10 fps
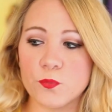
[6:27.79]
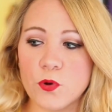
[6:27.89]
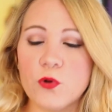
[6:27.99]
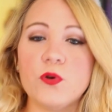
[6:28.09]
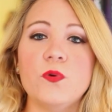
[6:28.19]

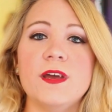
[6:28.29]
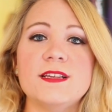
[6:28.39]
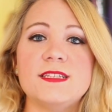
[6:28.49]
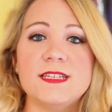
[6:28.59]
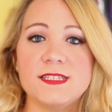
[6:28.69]
Roku
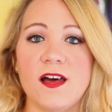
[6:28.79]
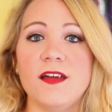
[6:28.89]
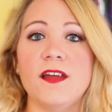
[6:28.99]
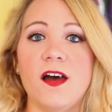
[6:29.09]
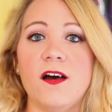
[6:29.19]
is the
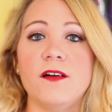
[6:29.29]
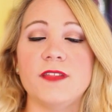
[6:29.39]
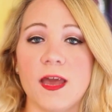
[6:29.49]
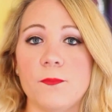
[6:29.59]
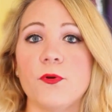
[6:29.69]
son of
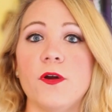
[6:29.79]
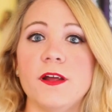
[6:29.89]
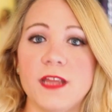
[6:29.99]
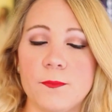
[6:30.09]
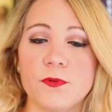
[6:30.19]
the emperor
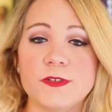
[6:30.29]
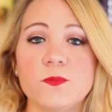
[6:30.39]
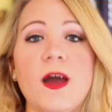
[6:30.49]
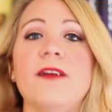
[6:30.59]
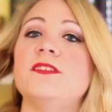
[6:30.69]
and the
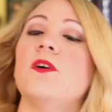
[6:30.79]
emperor's wife.